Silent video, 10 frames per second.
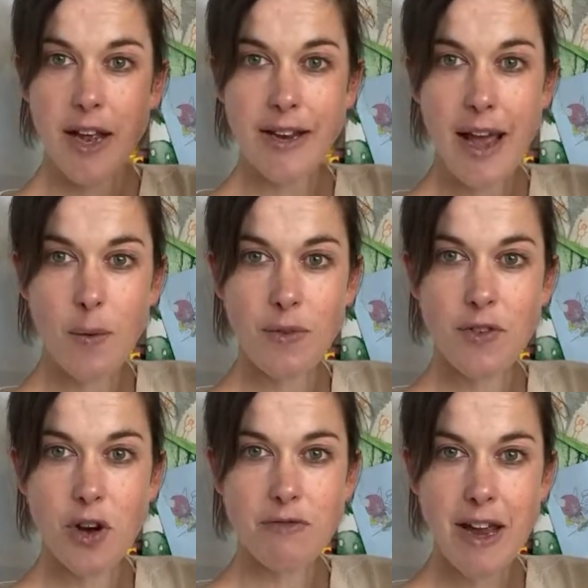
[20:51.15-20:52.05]
and now we've
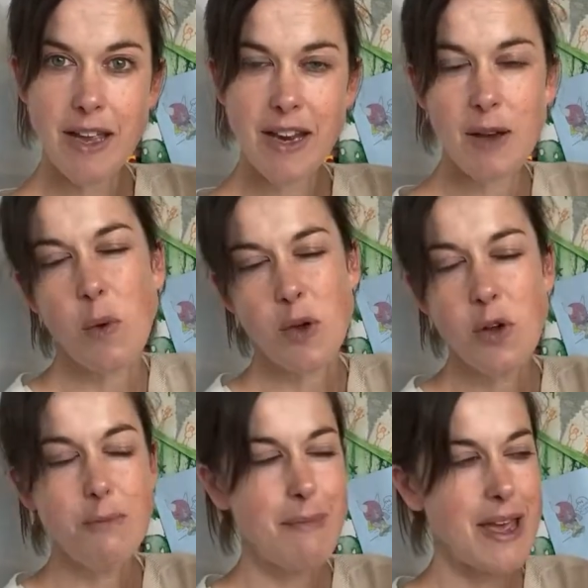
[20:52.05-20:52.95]
got a regular, what we
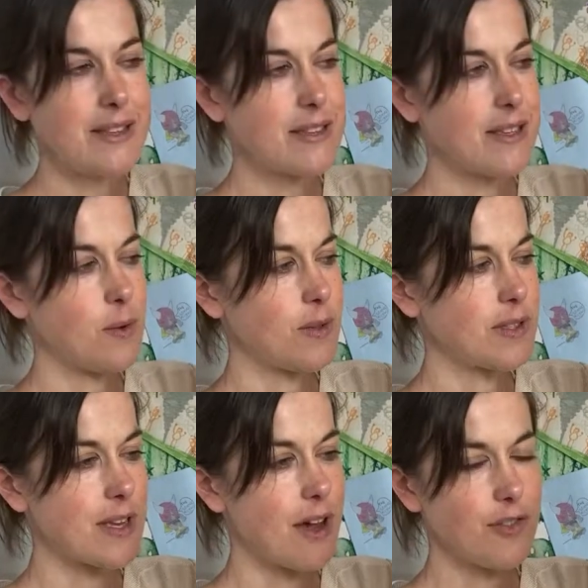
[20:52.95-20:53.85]
call main sequence star,